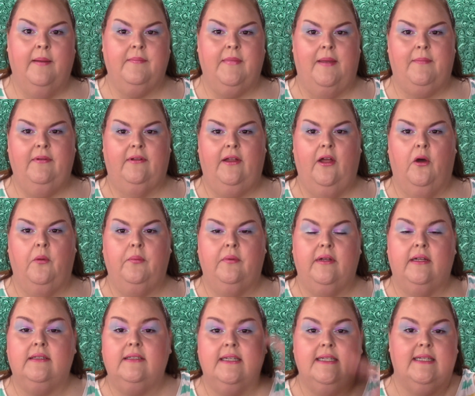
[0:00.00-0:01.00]
maybe,
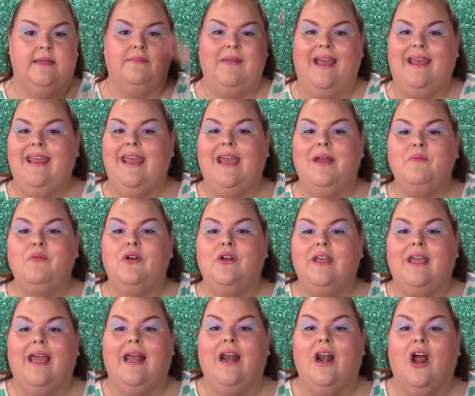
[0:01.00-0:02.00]
hopefully. Listen, my camera
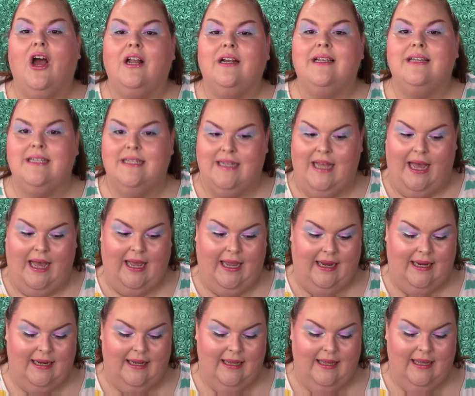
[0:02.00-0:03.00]
cannot
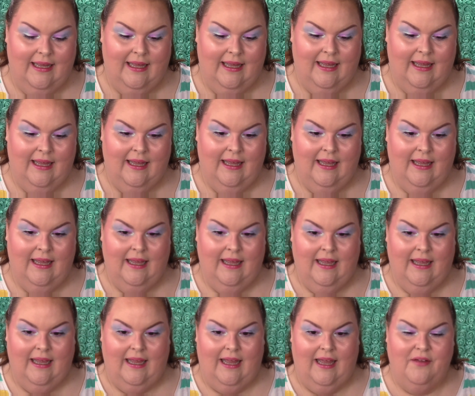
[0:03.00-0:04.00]
decide
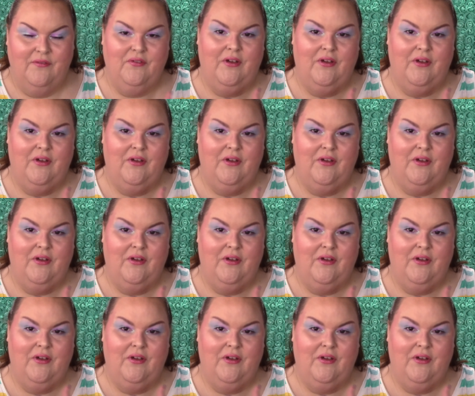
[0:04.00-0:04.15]
if